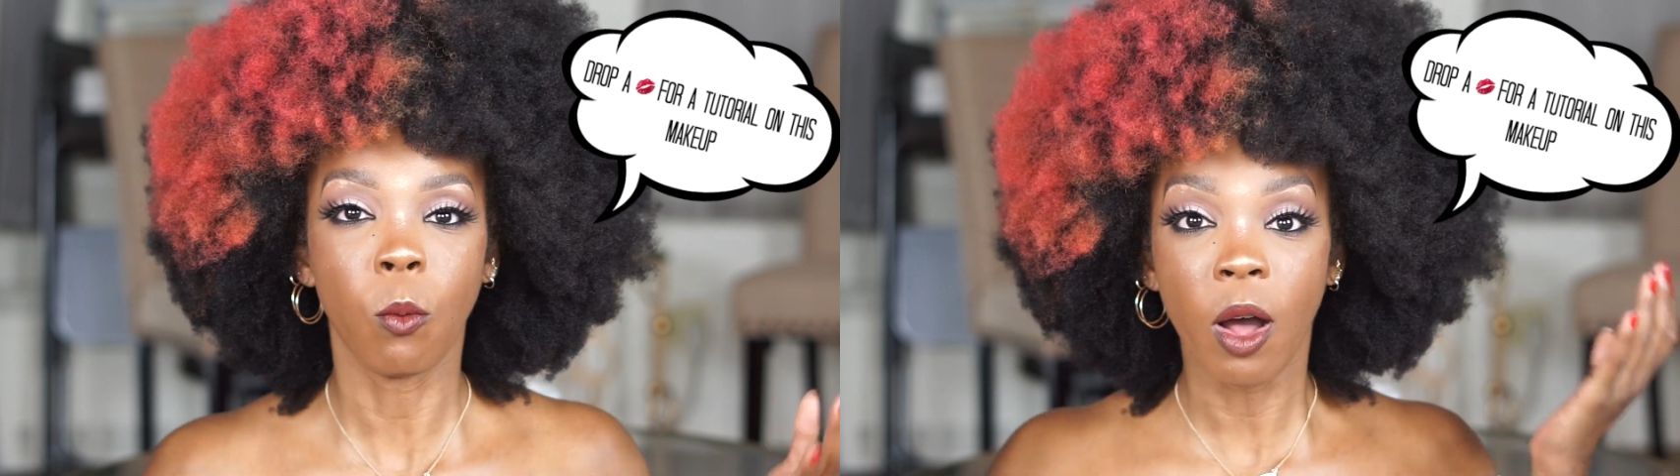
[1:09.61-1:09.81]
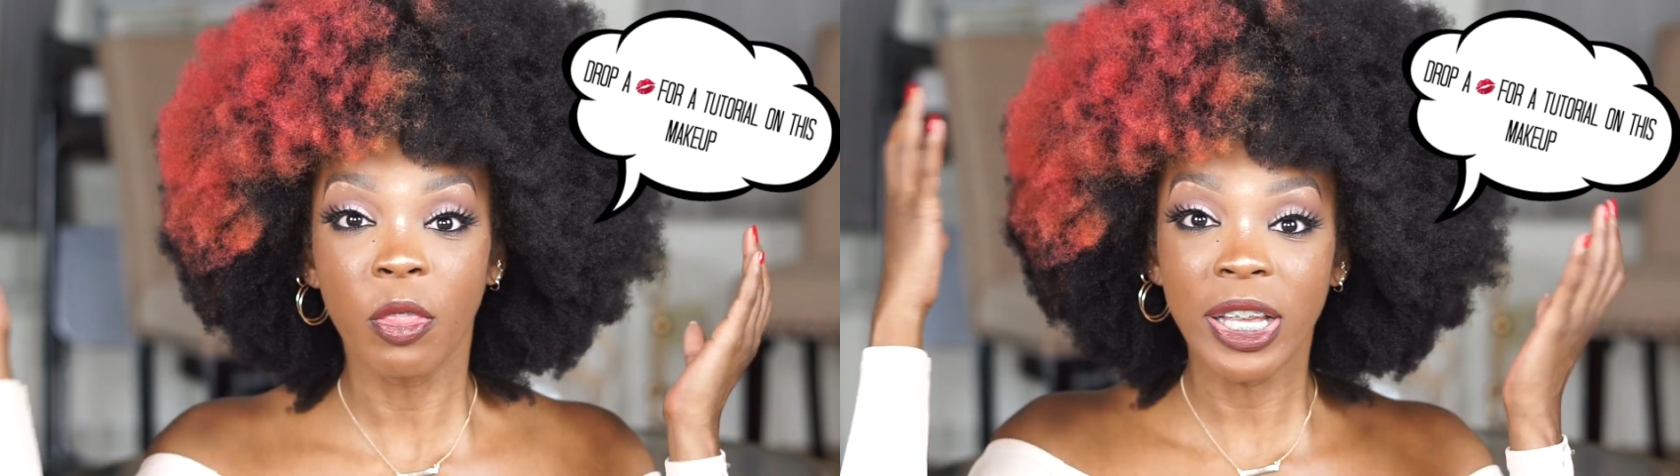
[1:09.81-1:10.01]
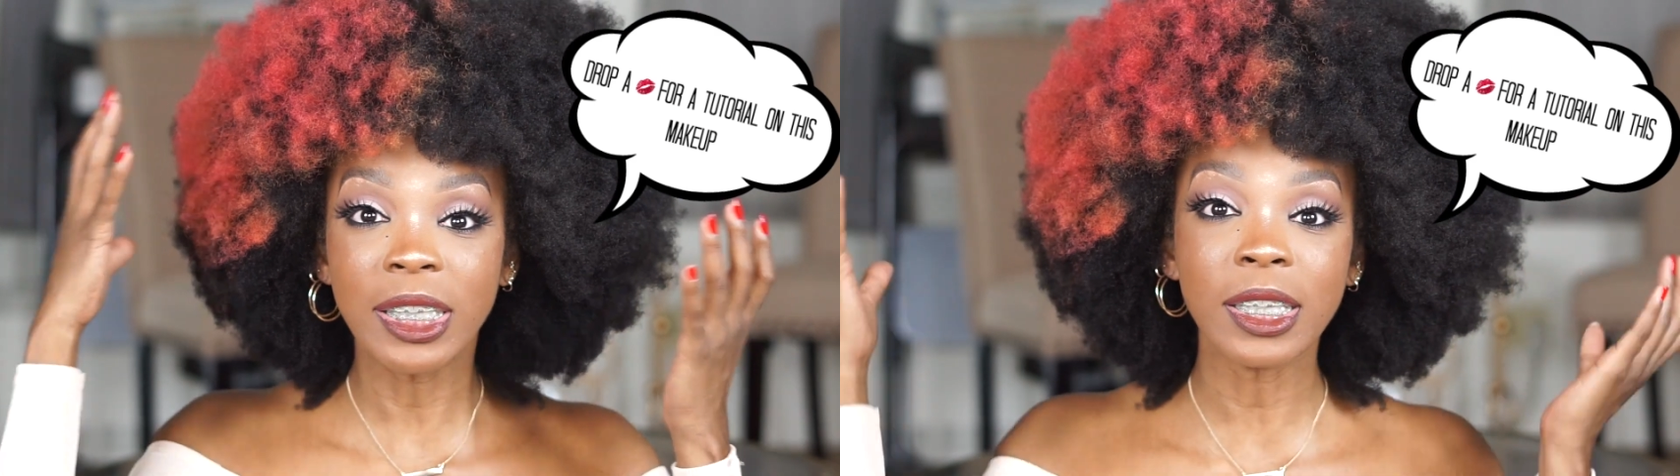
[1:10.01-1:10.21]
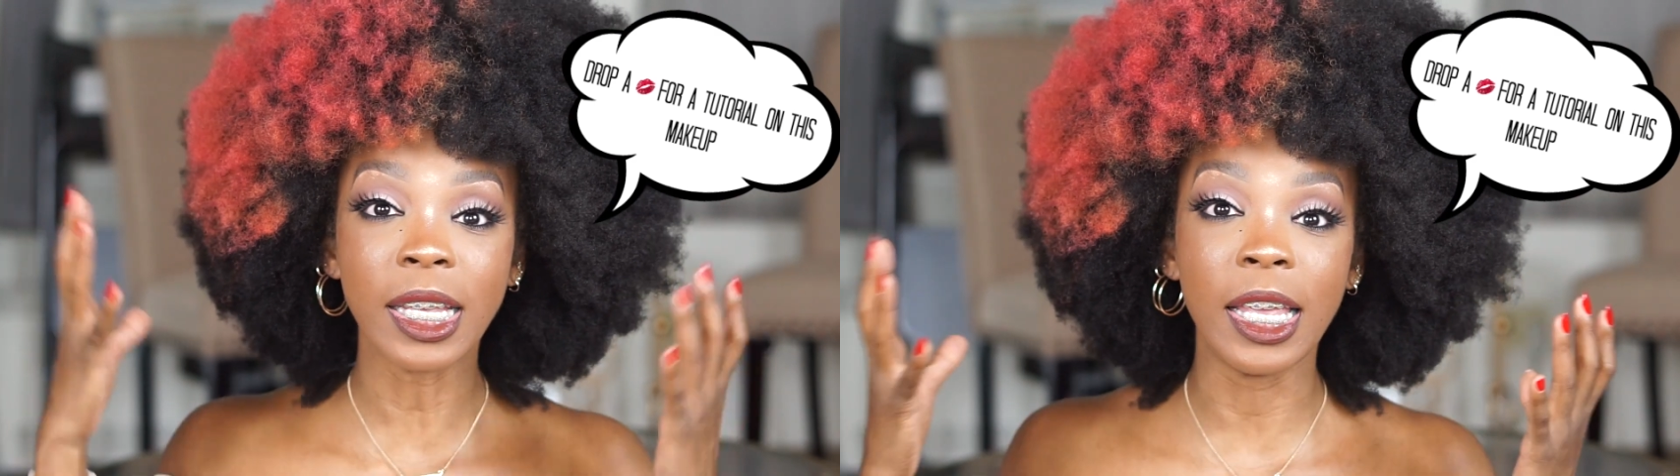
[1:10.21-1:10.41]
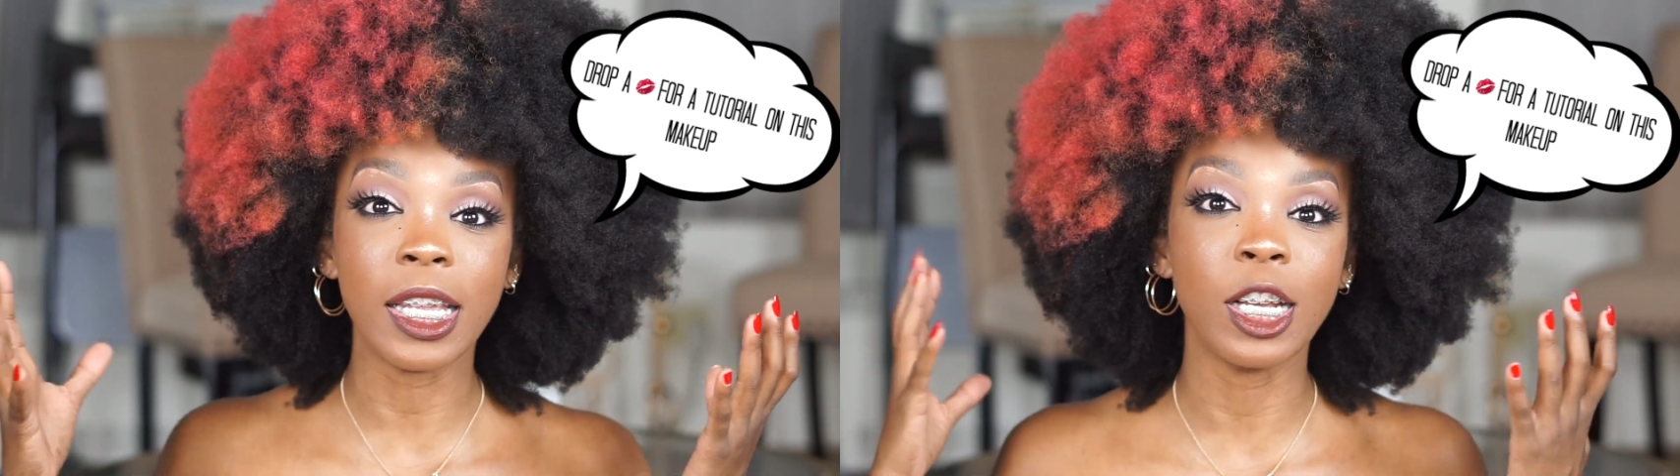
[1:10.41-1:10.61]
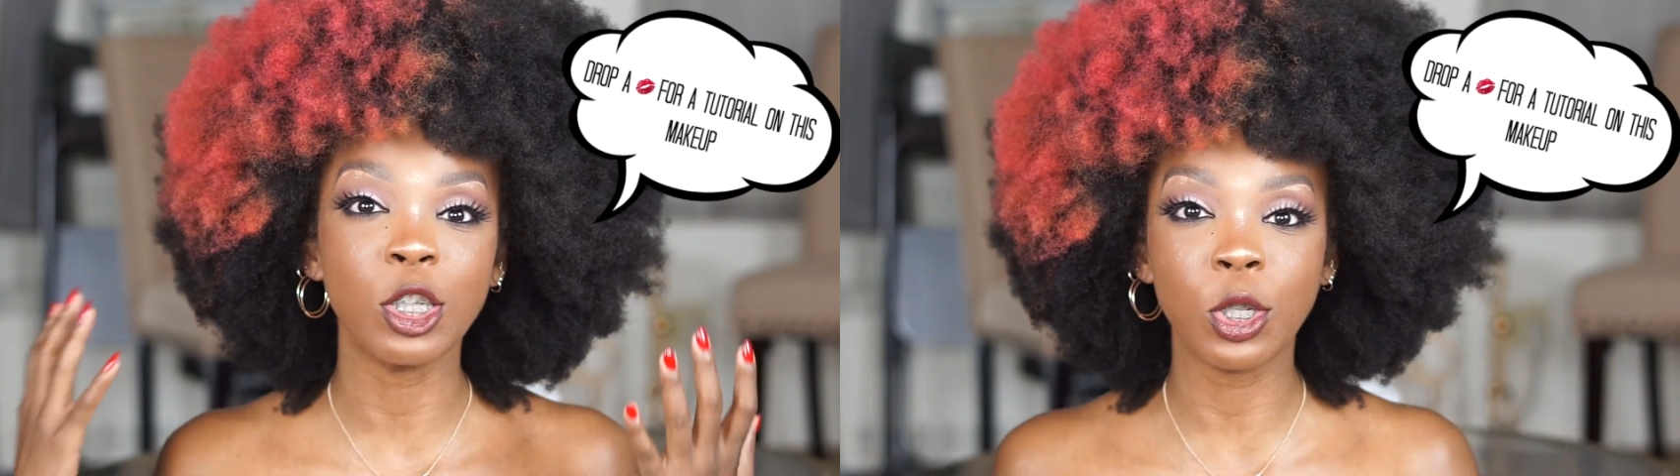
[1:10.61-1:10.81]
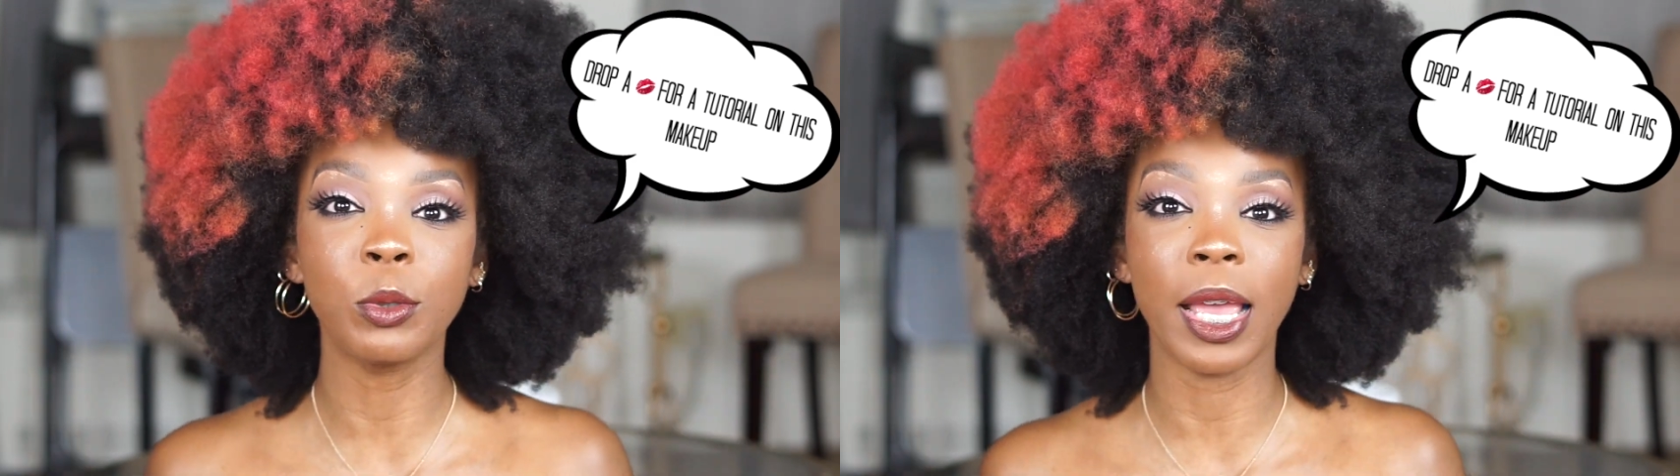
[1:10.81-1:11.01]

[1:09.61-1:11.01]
Well, this is it 2